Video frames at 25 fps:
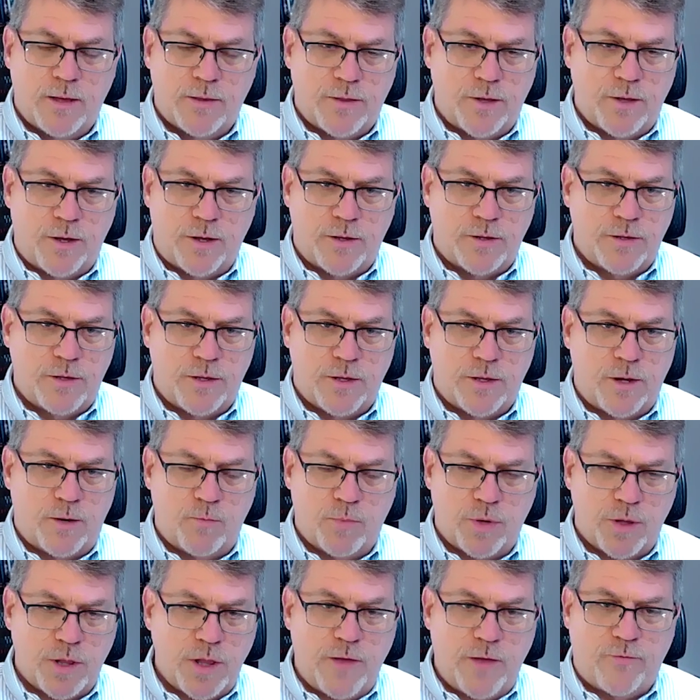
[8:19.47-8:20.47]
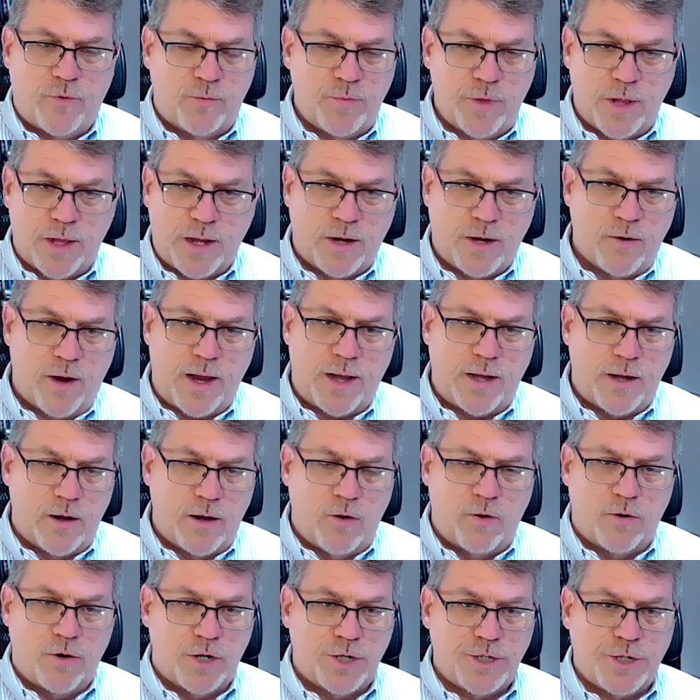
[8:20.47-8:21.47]
the unbelievably great
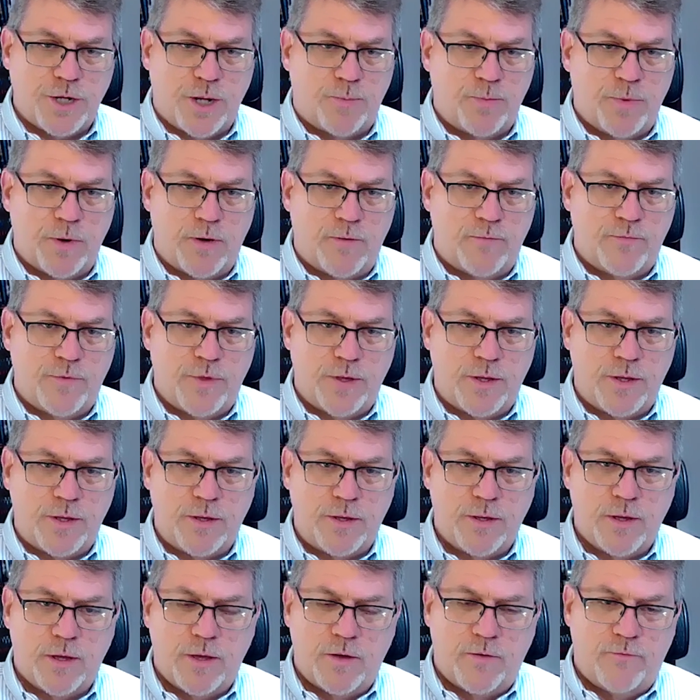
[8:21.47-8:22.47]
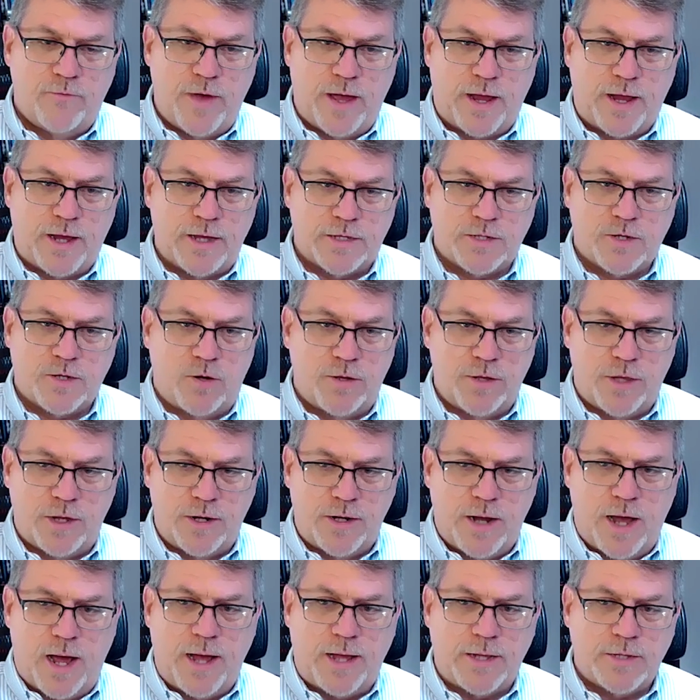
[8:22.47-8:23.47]
ownership of the Vegas
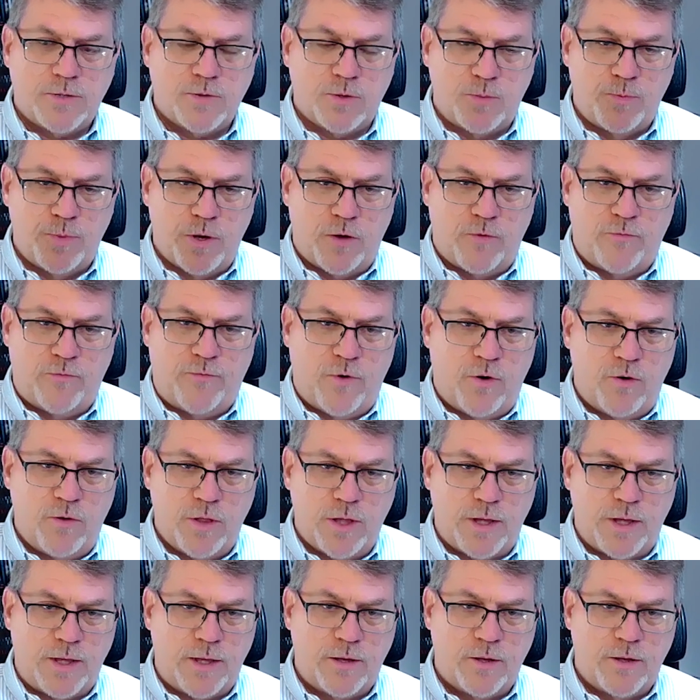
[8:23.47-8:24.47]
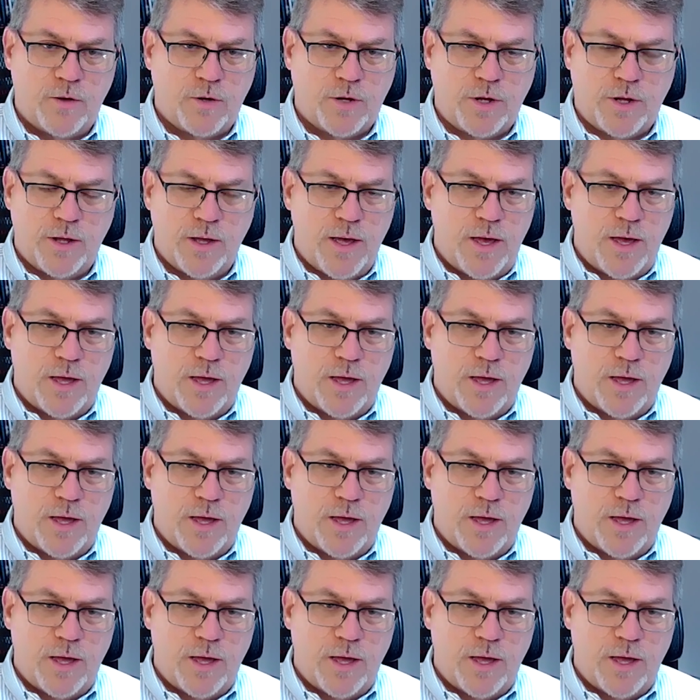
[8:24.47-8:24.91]
Golden Knights with Bill Foley, who